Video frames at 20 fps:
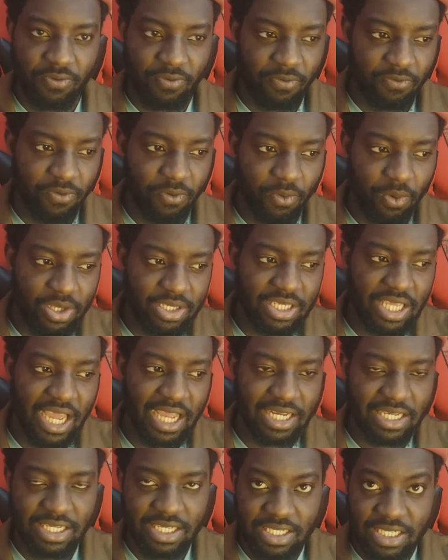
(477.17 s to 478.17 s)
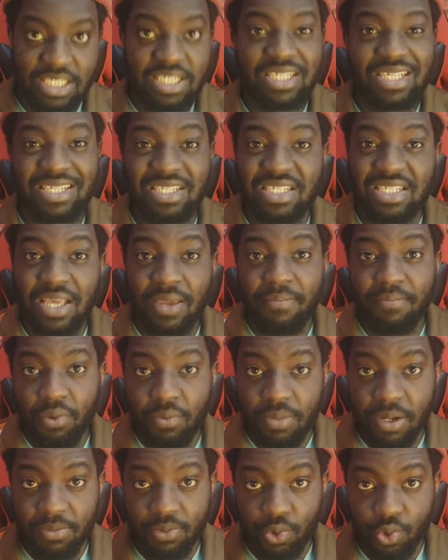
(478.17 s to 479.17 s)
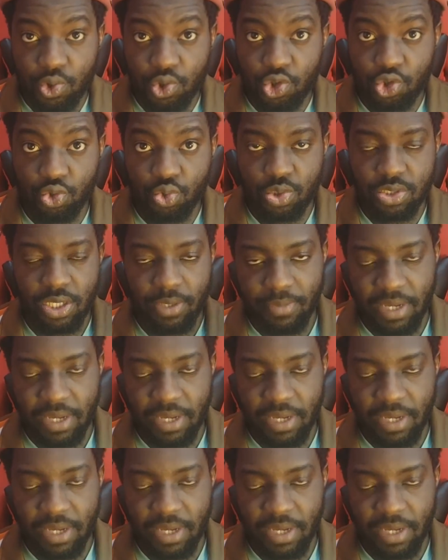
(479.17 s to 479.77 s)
For one side, this is the same problem those Jews they